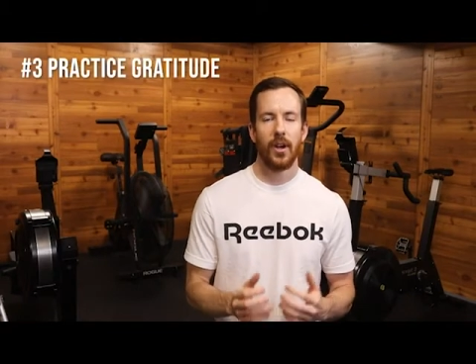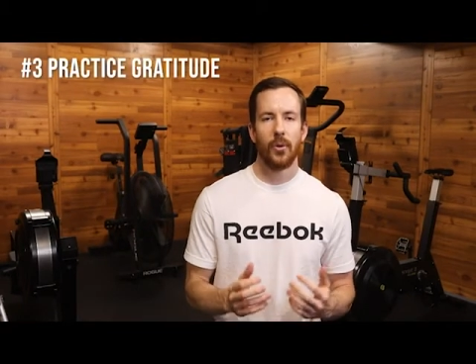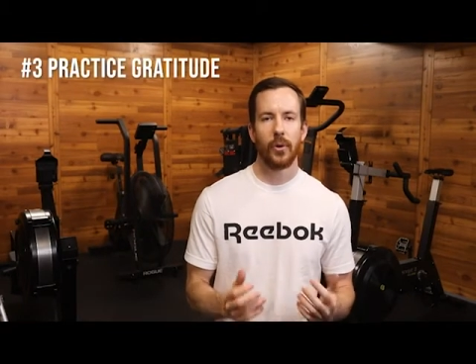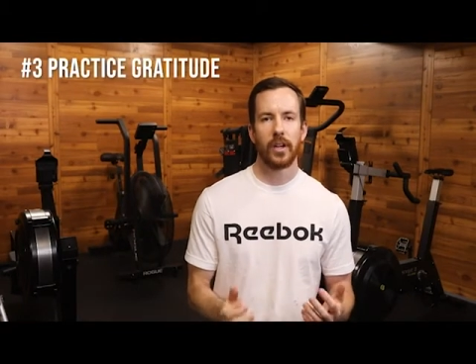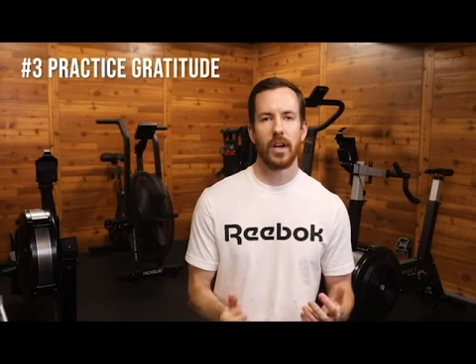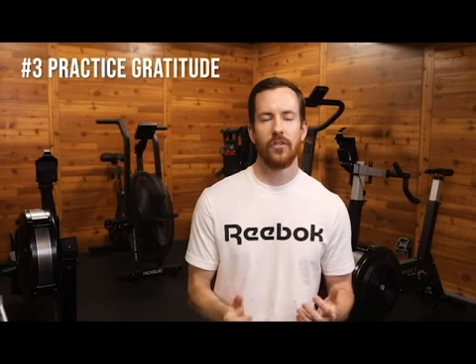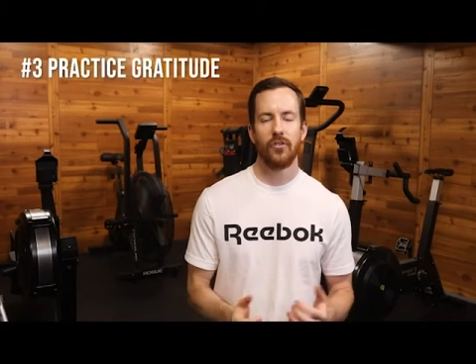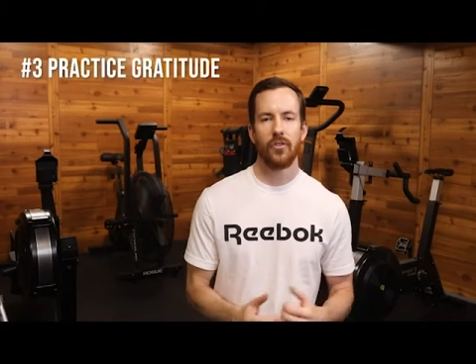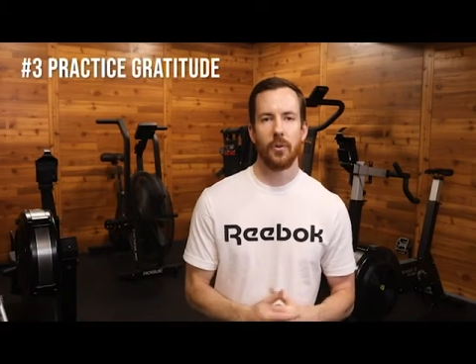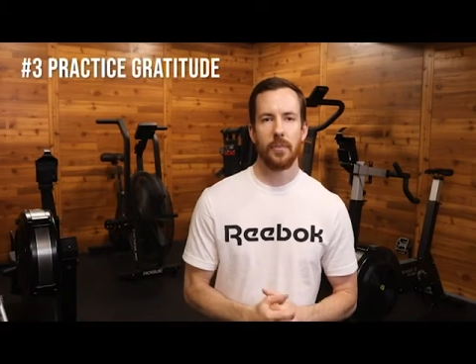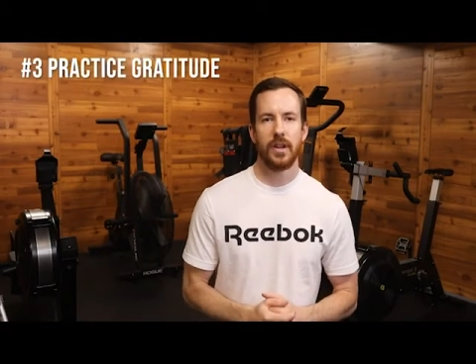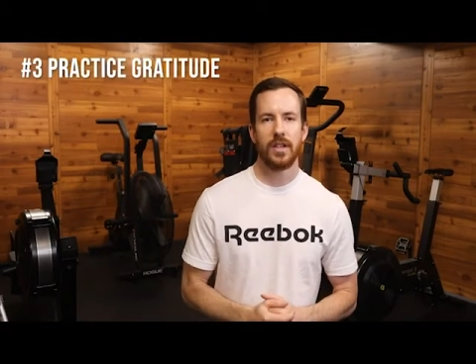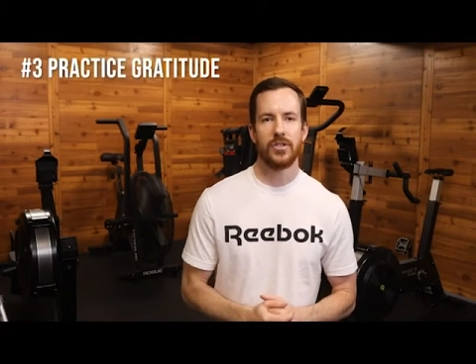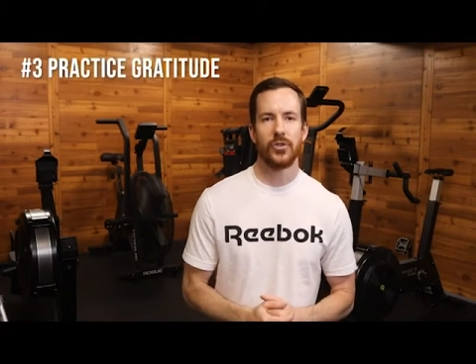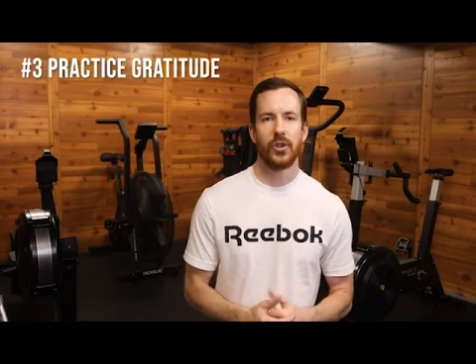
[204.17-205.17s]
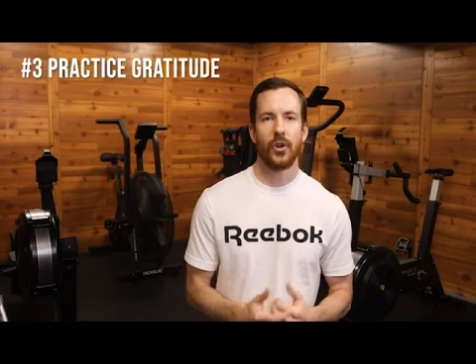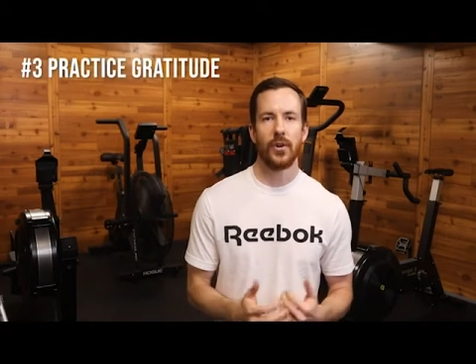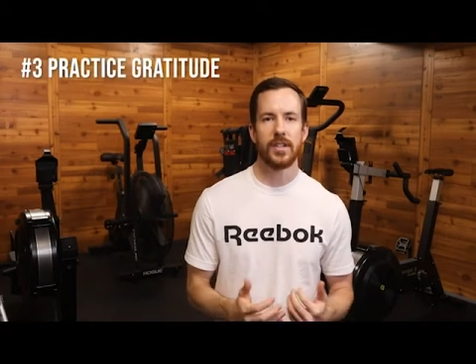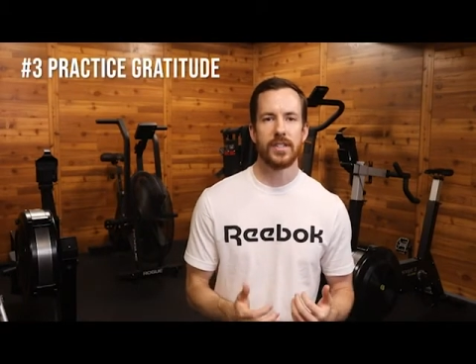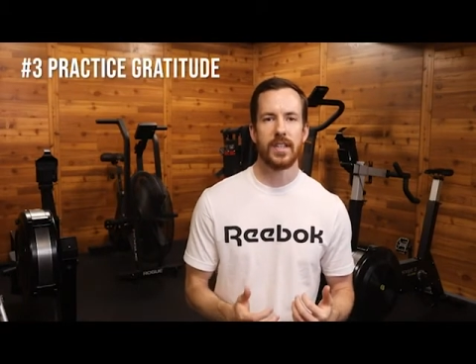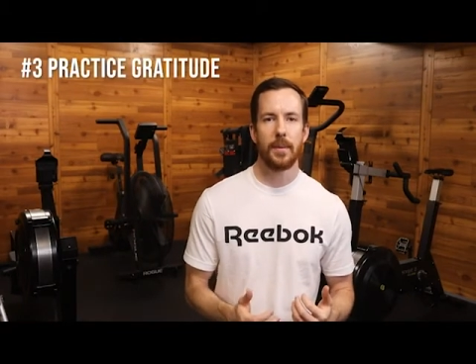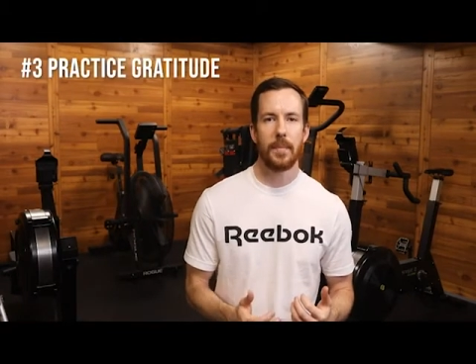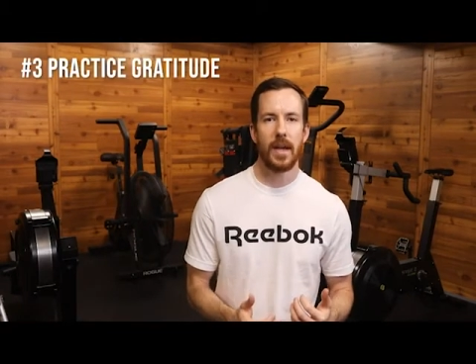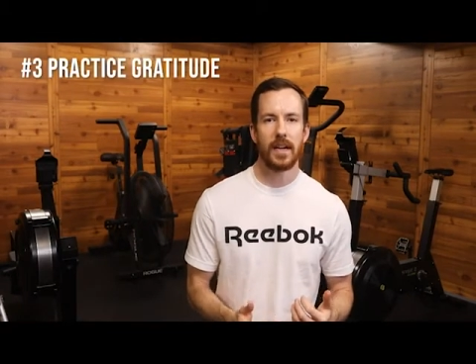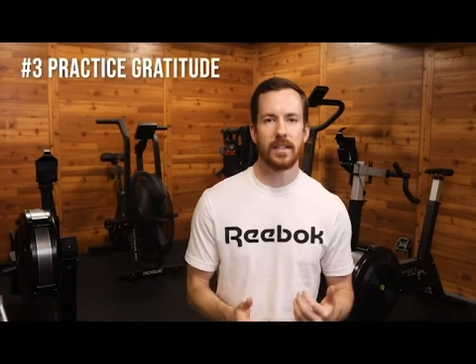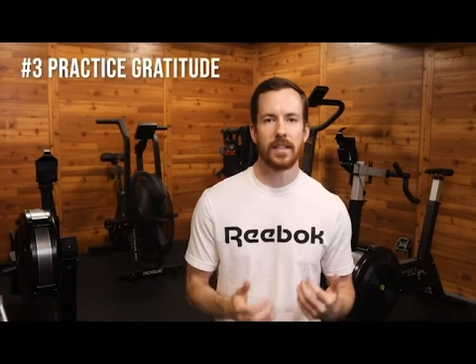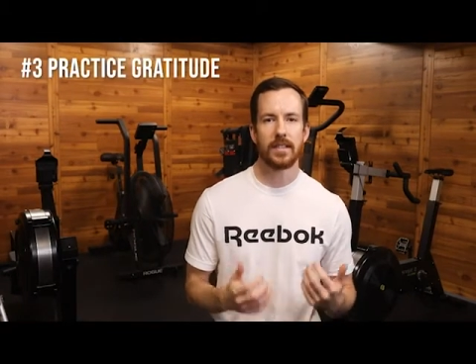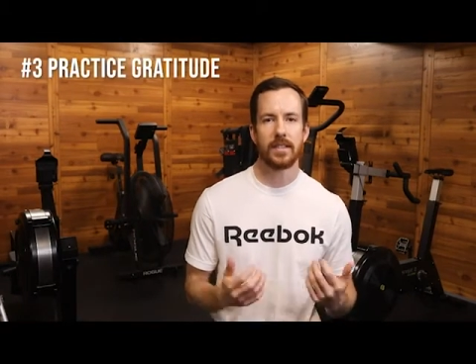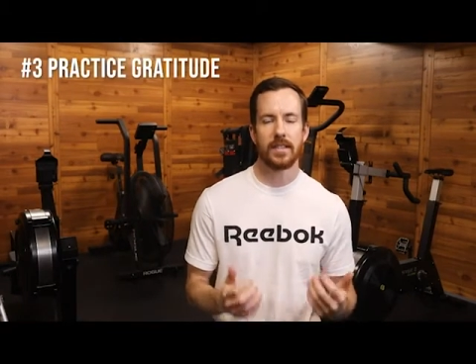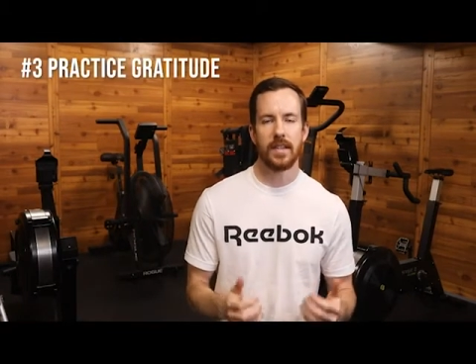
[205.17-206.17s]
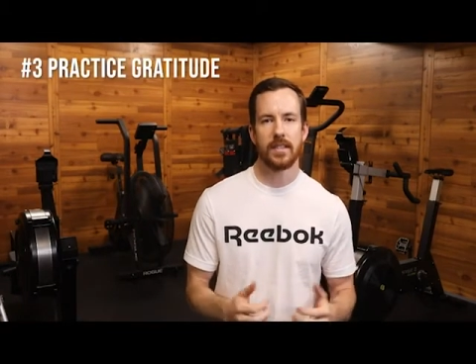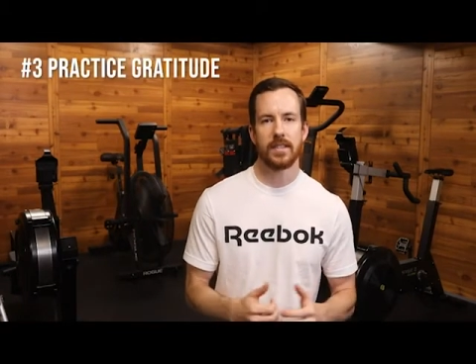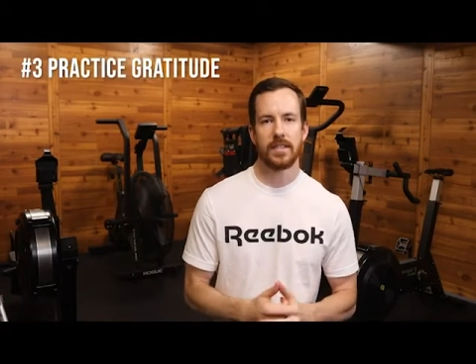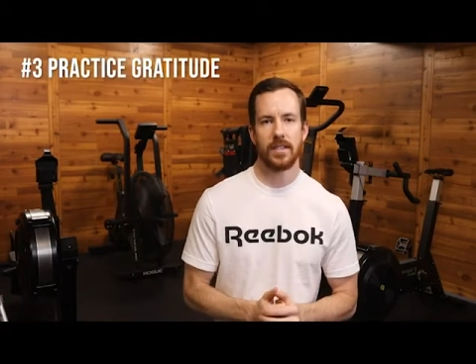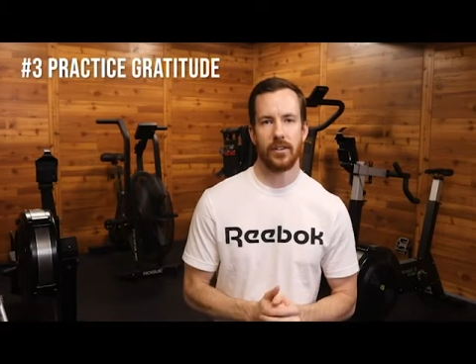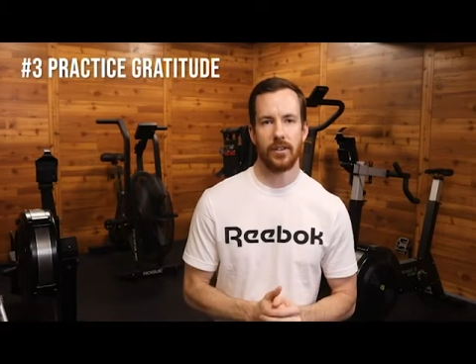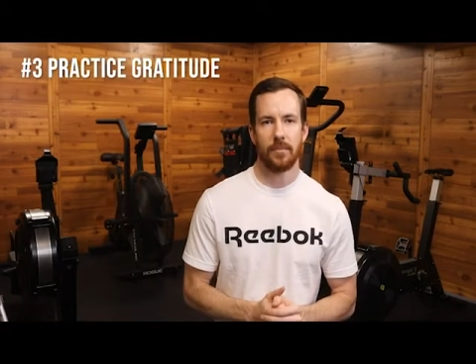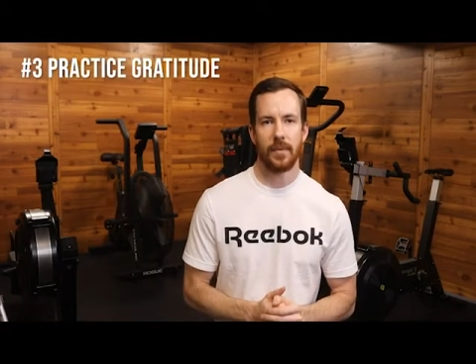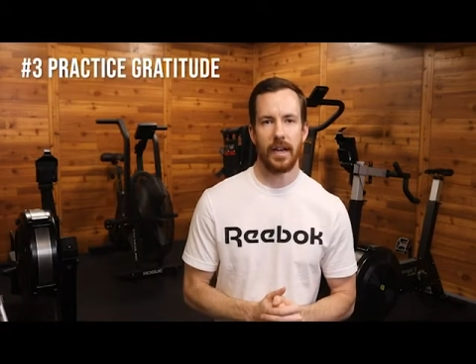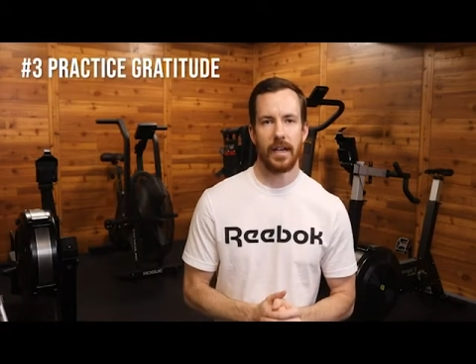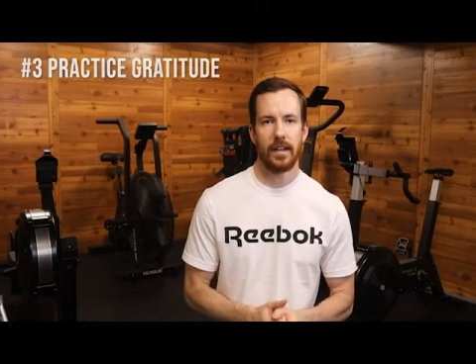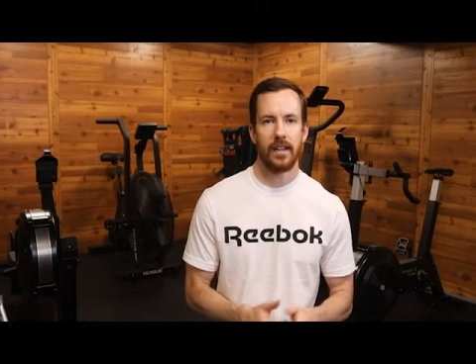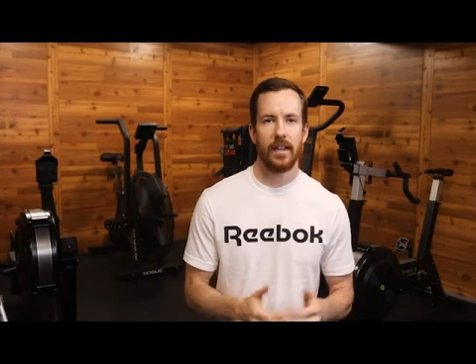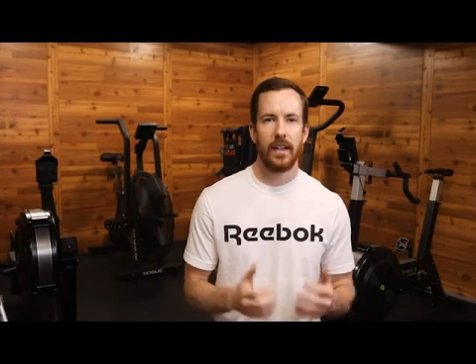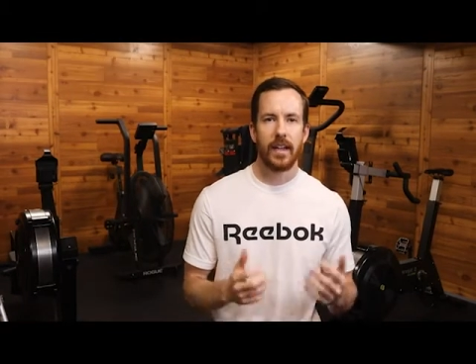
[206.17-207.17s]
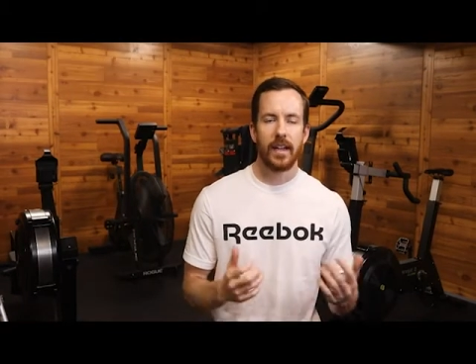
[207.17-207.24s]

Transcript: Recovering from an injury or a setback doesn't necessarily mean